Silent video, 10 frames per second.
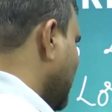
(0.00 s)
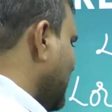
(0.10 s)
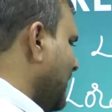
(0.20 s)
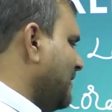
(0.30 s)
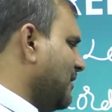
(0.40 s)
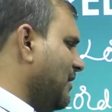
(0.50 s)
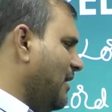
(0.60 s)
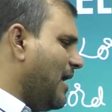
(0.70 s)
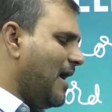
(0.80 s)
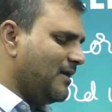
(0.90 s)
right?
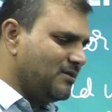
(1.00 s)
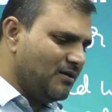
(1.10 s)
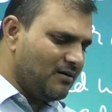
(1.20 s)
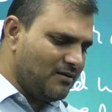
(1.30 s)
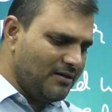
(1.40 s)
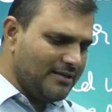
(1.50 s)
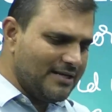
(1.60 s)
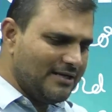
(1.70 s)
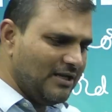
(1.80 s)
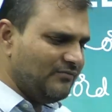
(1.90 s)
And in
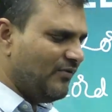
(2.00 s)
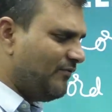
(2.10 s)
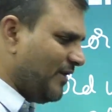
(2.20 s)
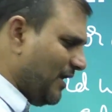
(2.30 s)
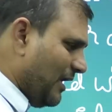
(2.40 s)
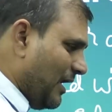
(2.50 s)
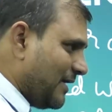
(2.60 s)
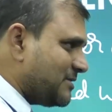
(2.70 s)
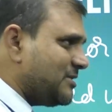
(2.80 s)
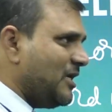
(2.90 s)
1850,
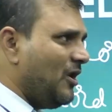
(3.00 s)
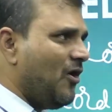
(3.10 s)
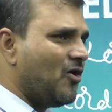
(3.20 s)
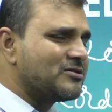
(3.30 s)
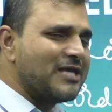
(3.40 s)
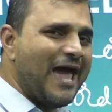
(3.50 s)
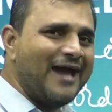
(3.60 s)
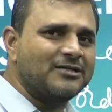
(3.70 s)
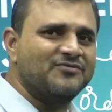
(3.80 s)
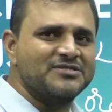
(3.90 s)
Lexi Locks
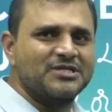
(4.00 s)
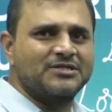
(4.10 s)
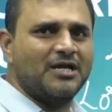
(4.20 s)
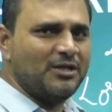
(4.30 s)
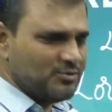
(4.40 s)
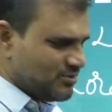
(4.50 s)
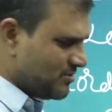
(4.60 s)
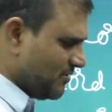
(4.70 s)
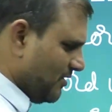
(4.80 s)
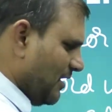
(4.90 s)
Act was
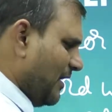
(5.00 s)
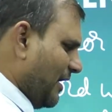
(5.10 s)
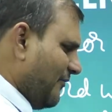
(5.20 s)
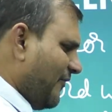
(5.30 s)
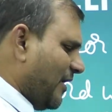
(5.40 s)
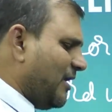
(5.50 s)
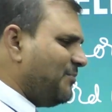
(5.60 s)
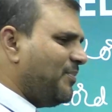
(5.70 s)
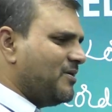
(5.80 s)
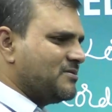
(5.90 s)
introduced. If any
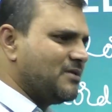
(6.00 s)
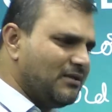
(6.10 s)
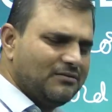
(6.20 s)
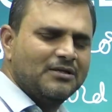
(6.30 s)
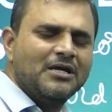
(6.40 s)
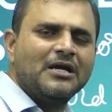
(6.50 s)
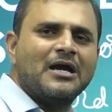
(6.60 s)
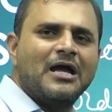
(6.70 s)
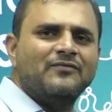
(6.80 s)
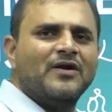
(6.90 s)
person
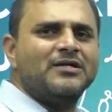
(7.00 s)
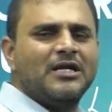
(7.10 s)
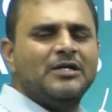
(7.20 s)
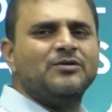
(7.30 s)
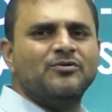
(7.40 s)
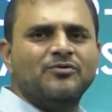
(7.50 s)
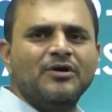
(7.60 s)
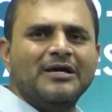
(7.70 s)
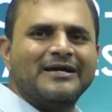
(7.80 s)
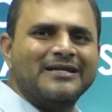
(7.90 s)
convert into
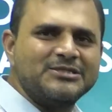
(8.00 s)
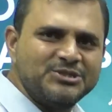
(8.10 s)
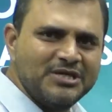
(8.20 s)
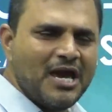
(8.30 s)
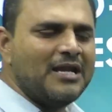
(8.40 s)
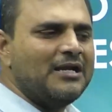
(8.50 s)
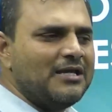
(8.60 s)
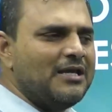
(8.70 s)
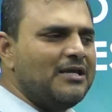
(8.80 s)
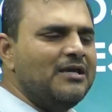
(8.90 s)

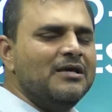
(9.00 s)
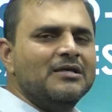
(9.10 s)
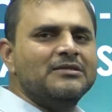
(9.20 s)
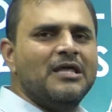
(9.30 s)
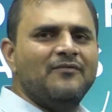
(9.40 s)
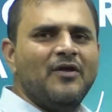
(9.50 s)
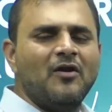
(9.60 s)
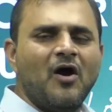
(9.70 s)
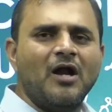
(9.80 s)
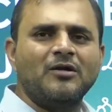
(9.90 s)
Christianity, they will
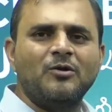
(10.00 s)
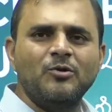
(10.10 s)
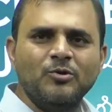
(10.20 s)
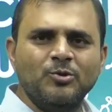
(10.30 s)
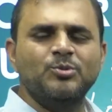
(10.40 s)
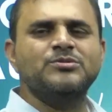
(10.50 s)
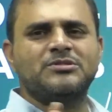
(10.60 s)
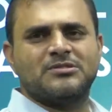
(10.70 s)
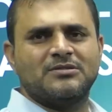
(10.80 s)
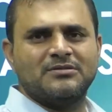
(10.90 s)
not
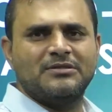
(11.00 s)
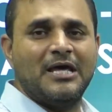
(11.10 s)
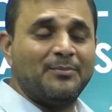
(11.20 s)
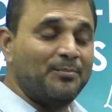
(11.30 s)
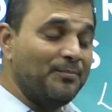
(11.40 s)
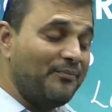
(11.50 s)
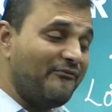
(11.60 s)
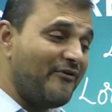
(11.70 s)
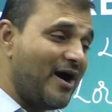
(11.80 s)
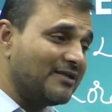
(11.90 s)
lose their
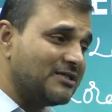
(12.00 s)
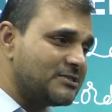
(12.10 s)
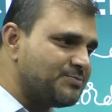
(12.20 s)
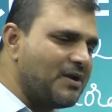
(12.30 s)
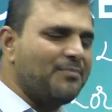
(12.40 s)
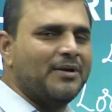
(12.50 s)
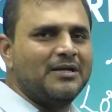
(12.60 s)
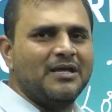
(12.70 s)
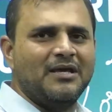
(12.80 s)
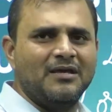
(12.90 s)
father's
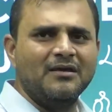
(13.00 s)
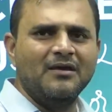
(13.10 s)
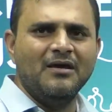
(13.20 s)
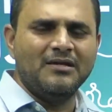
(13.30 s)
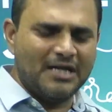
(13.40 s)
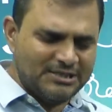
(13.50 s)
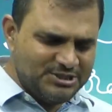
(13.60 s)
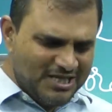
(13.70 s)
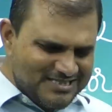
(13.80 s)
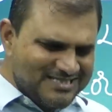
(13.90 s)
property. That
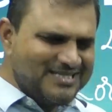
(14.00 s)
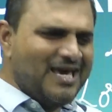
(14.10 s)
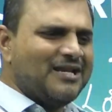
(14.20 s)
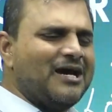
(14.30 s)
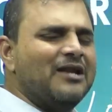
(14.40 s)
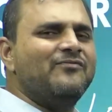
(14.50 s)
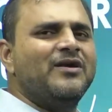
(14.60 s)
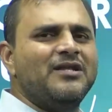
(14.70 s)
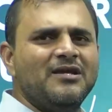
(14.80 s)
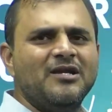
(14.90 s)
just they are
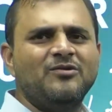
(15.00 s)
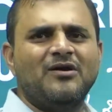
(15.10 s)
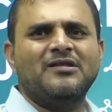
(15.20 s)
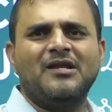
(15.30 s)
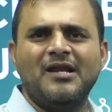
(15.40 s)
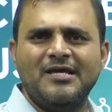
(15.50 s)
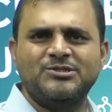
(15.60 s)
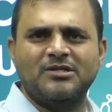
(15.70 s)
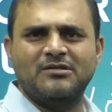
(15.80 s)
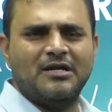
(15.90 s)
converting into other
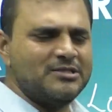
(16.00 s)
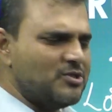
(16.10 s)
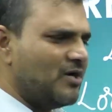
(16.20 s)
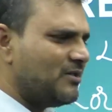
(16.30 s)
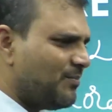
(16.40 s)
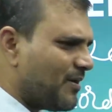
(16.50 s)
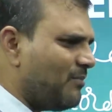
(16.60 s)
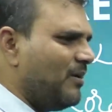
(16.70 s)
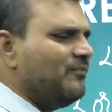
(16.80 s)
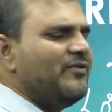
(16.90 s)
religion. That is not the
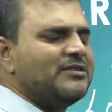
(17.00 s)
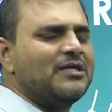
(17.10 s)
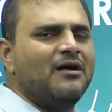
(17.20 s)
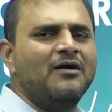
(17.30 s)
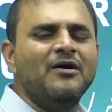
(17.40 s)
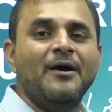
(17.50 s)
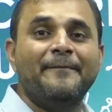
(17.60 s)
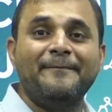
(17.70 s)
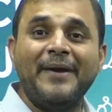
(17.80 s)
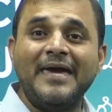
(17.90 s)
problem with
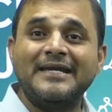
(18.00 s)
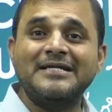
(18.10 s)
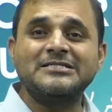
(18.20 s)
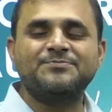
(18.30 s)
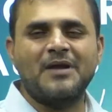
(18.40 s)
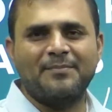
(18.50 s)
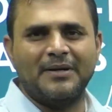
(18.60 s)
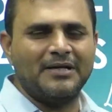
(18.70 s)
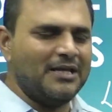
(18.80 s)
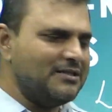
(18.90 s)
parents'
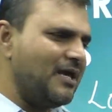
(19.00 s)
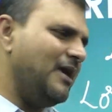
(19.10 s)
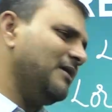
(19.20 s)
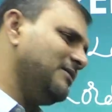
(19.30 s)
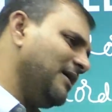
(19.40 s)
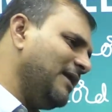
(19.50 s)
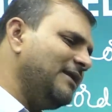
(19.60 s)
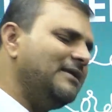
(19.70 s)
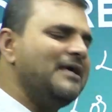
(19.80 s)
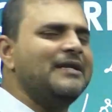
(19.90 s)
property. They can
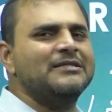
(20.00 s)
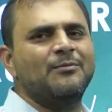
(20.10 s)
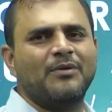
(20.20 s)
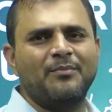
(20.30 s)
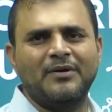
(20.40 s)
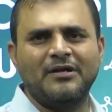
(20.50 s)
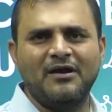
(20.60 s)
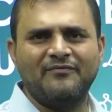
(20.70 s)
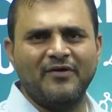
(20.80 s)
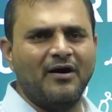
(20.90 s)
inherit the property
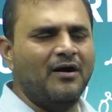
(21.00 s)
of